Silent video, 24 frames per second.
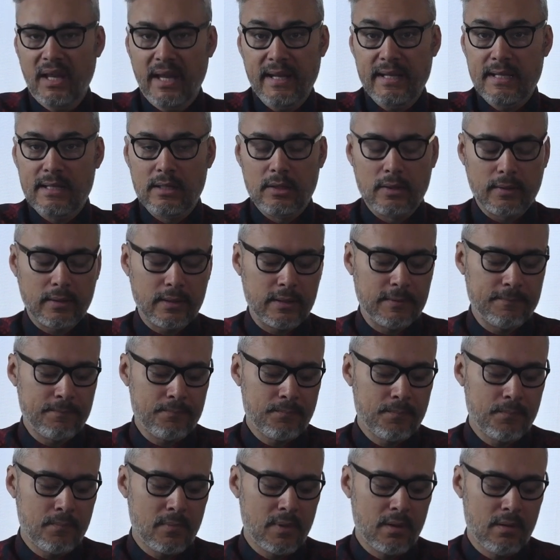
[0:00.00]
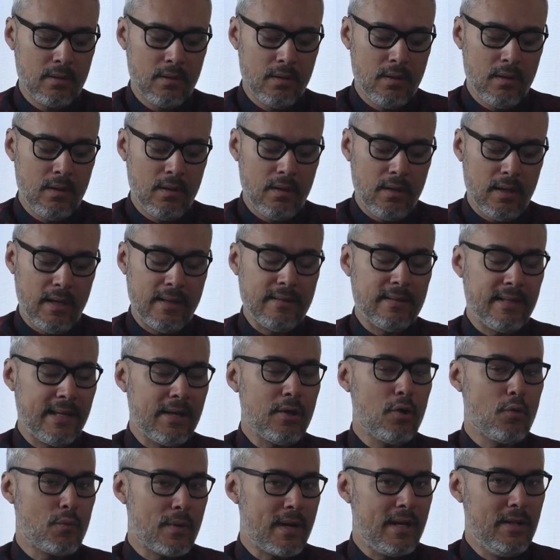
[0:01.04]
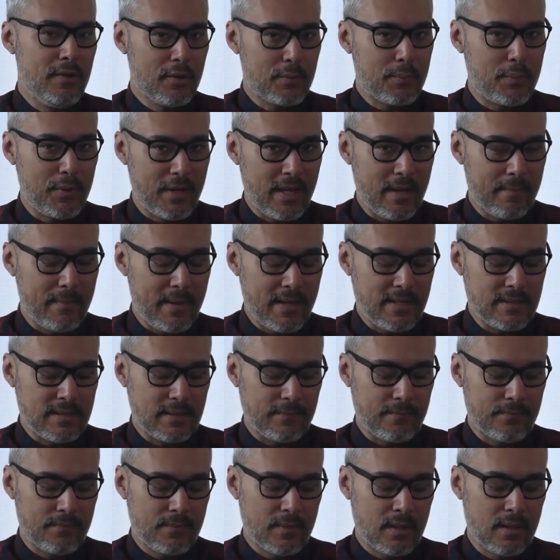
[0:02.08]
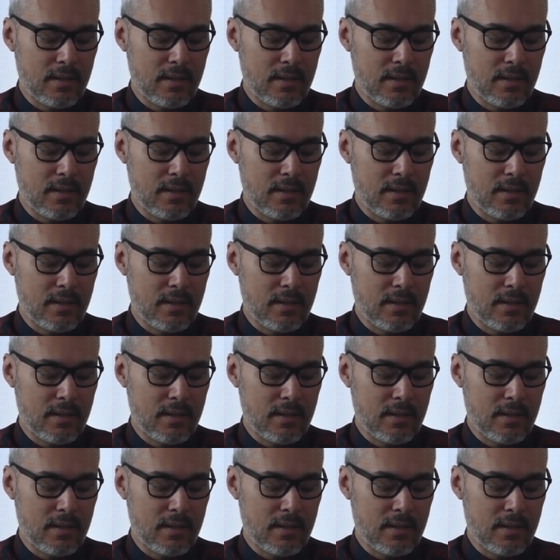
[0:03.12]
any look. And they already look pretty amazing.